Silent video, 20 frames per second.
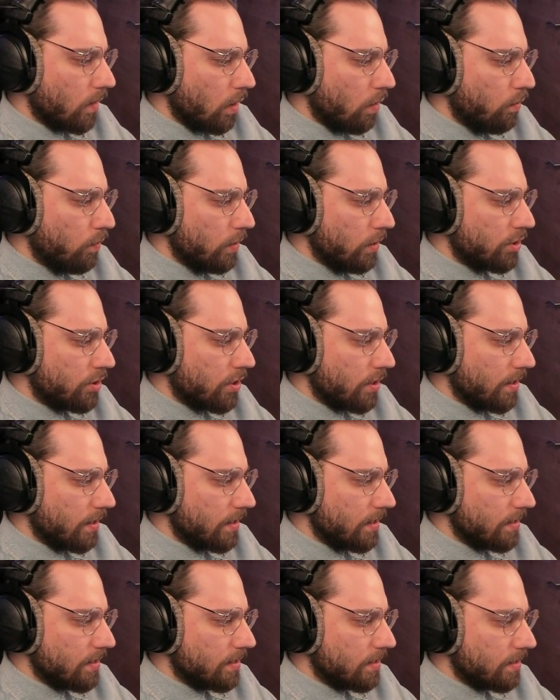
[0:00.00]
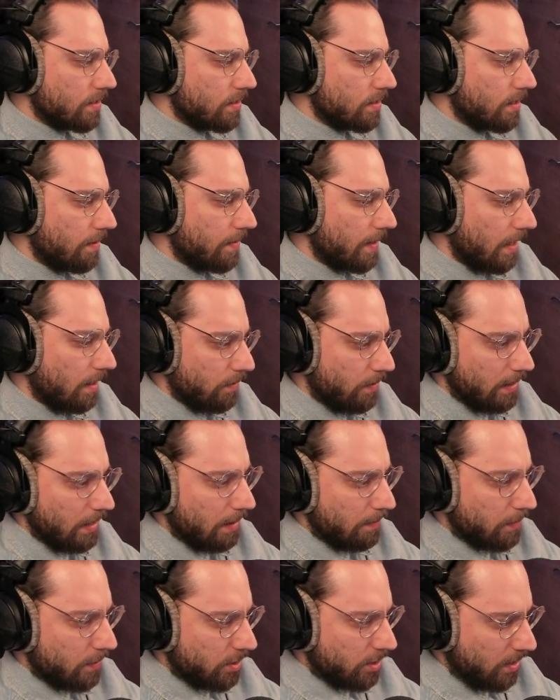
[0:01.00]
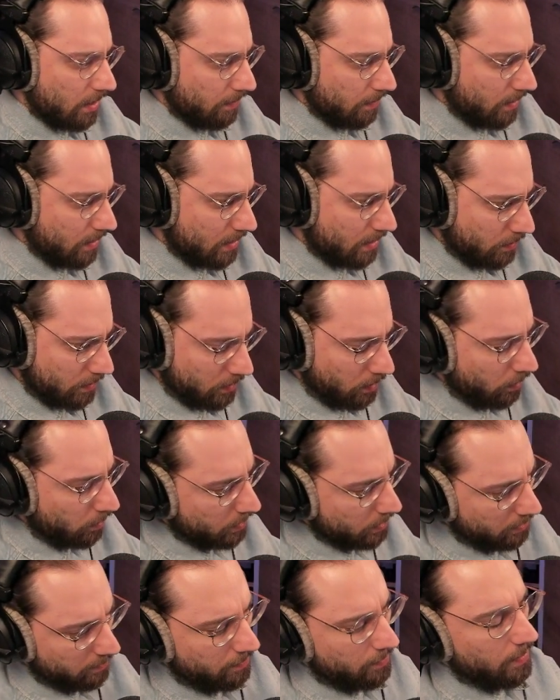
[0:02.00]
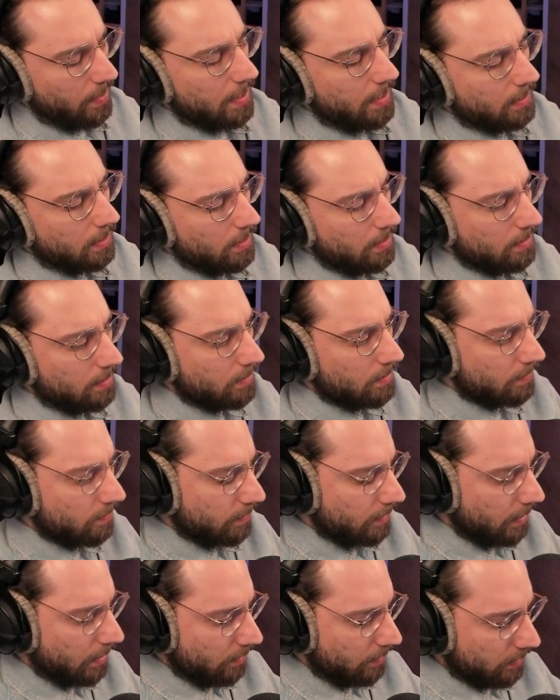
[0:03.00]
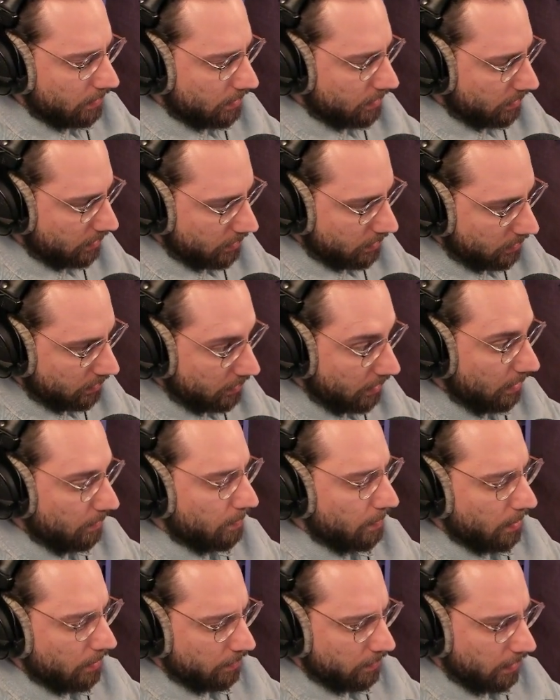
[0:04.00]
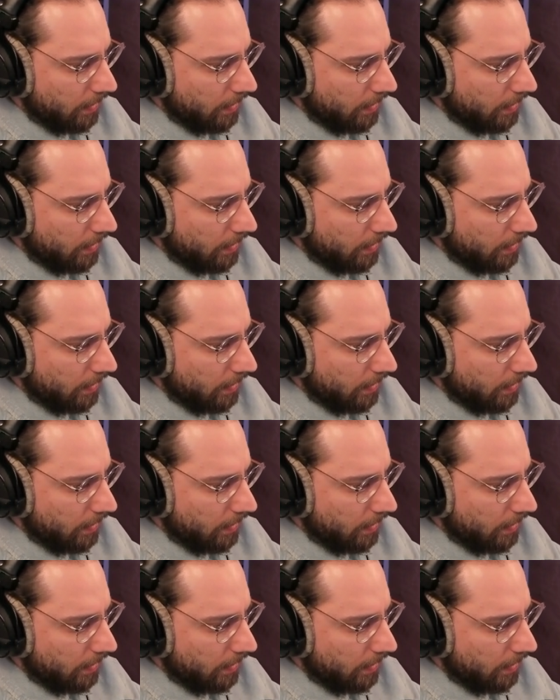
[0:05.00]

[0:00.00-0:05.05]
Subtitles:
which is something I really appreciate, because I was always afraid, just the stigma of